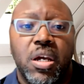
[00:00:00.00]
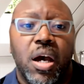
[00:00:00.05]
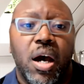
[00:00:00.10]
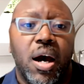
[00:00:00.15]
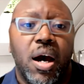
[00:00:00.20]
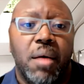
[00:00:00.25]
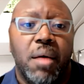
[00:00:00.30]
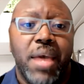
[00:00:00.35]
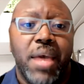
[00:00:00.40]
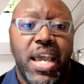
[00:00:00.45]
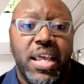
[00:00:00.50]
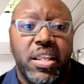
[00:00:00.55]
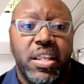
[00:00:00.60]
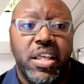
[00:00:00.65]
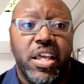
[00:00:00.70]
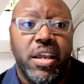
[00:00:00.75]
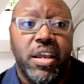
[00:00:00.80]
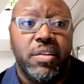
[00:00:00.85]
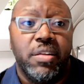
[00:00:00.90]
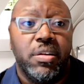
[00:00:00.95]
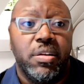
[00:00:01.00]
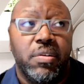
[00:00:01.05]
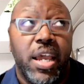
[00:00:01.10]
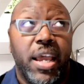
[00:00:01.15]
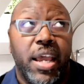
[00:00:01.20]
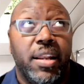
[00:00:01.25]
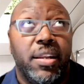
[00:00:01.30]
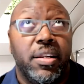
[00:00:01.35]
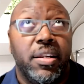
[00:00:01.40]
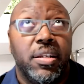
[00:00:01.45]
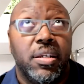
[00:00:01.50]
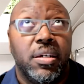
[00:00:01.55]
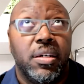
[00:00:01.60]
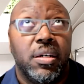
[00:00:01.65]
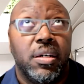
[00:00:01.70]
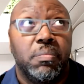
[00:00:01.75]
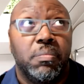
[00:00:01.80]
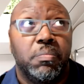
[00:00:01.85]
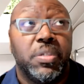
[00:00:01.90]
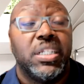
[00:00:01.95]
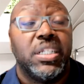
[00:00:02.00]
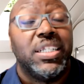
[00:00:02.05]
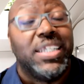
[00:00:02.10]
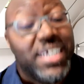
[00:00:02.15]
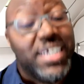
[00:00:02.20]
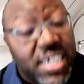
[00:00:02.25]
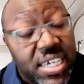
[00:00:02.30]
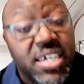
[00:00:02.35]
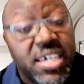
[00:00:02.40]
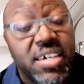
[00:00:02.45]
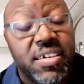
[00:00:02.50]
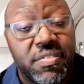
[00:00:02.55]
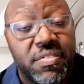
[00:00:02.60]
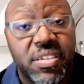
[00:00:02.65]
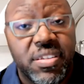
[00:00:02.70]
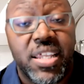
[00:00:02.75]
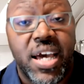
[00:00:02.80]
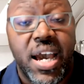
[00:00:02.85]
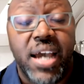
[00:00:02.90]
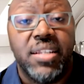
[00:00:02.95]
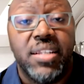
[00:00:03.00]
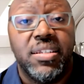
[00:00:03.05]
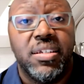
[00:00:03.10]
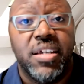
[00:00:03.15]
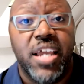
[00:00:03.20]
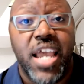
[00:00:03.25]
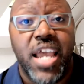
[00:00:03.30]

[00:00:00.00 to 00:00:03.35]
and believe that